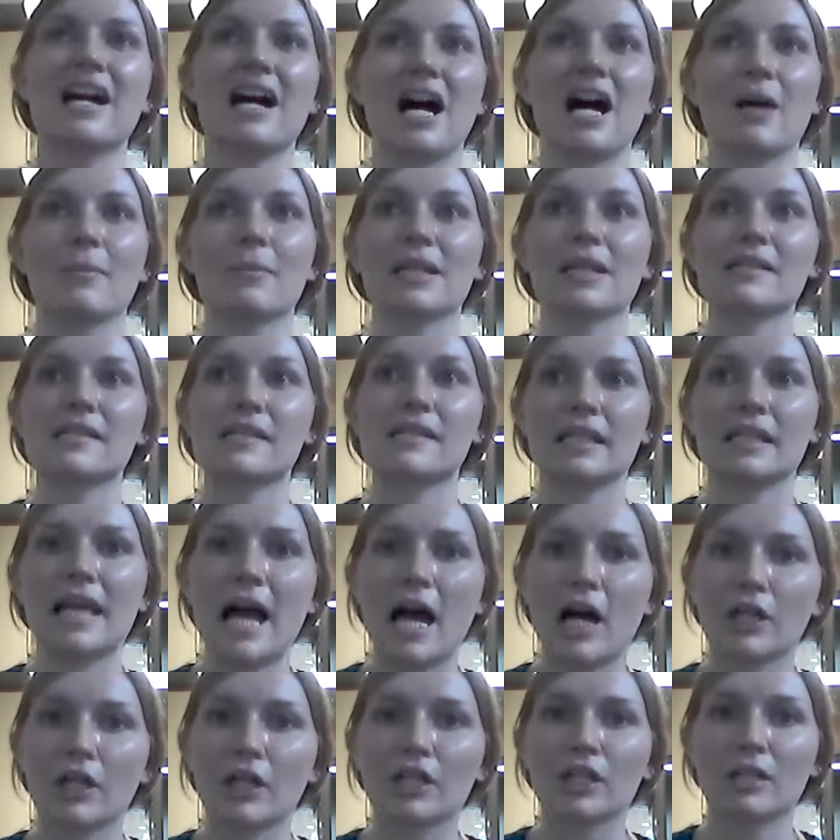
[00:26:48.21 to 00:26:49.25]
and see
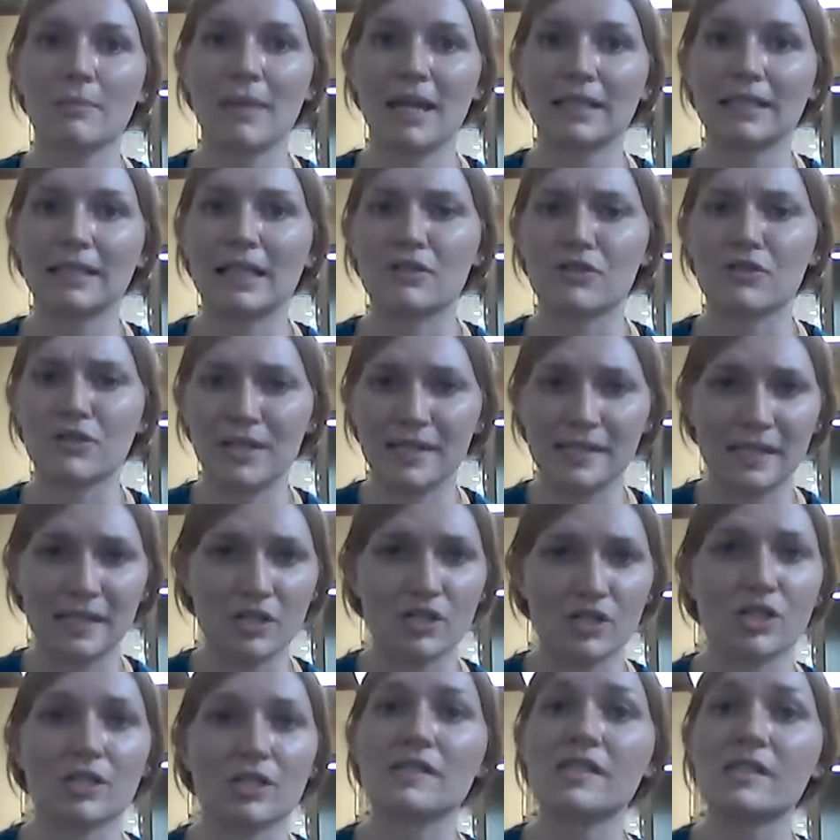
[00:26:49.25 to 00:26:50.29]
how you can make that
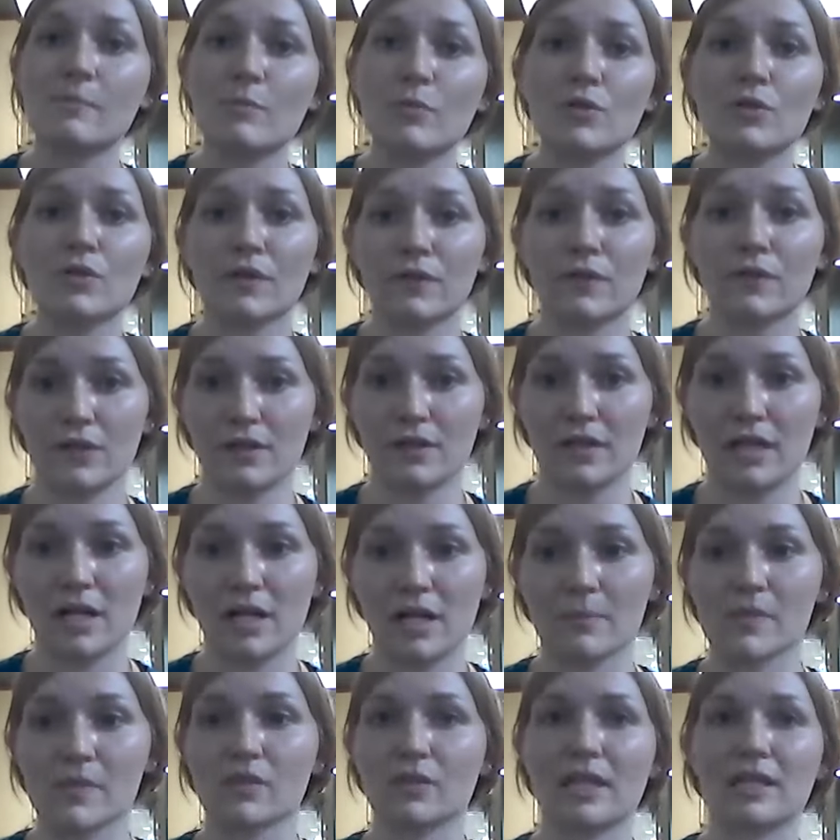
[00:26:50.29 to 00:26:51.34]
transition smooth for
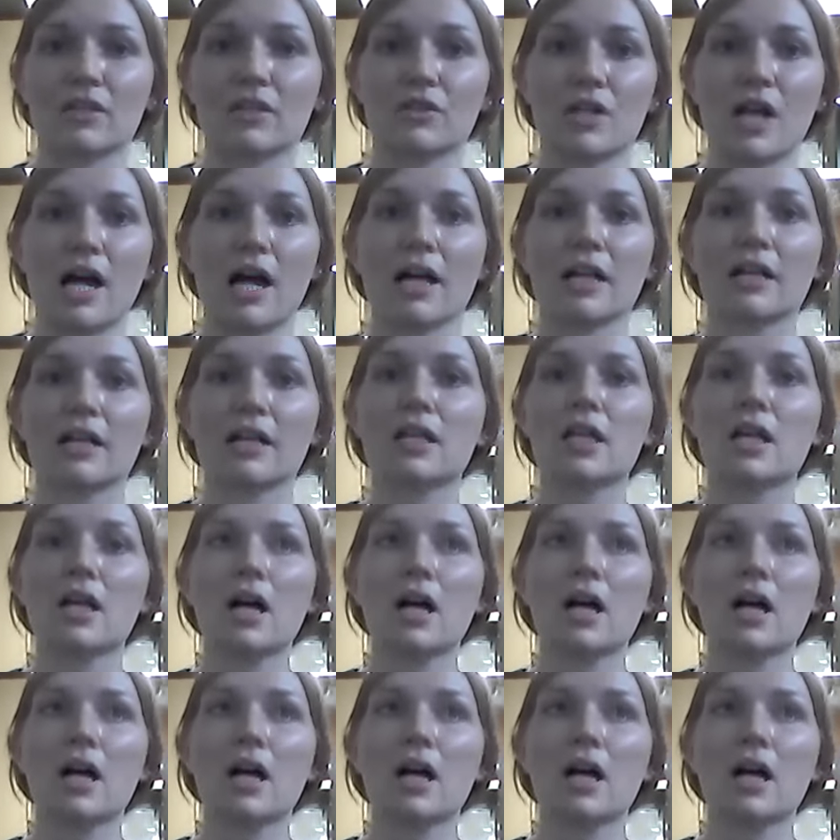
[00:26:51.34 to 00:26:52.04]
them so that they're not